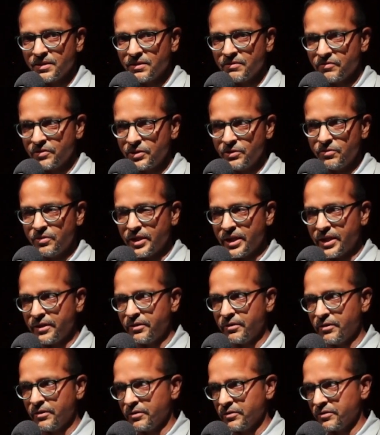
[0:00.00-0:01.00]
For you
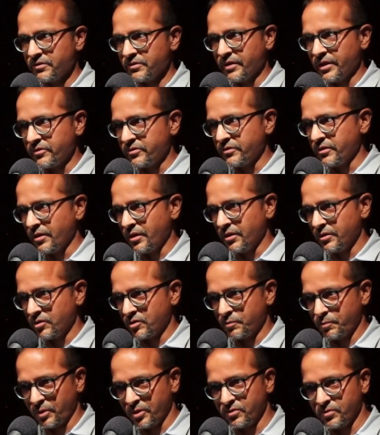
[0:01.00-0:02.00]
non-nerds, that's the
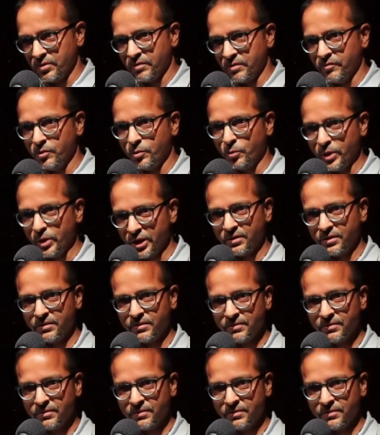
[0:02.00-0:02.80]
hardest puzzle of the week.